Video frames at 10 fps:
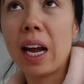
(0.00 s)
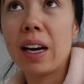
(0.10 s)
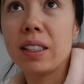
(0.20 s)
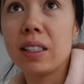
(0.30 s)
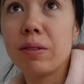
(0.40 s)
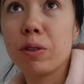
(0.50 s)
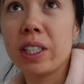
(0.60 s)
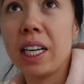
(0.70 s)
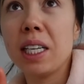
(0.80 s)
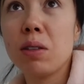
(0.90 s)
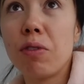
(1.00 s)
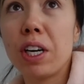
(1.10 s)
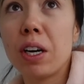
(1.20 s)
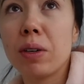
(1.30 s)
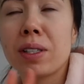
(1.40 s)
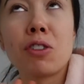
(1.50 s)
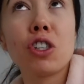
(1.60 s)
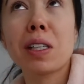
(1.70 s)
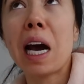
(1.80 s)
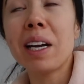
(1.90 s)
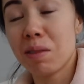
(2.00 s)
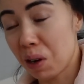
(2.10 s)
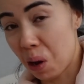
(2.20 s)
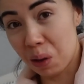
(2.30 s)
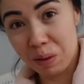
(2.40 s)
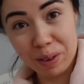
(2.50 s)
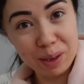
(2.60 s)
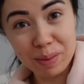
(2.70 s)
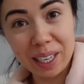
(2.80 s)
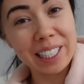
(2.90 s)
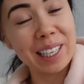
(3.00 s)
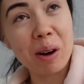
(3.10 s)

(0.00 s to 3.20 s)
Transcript: And for today's video, it's just kind of all over the place.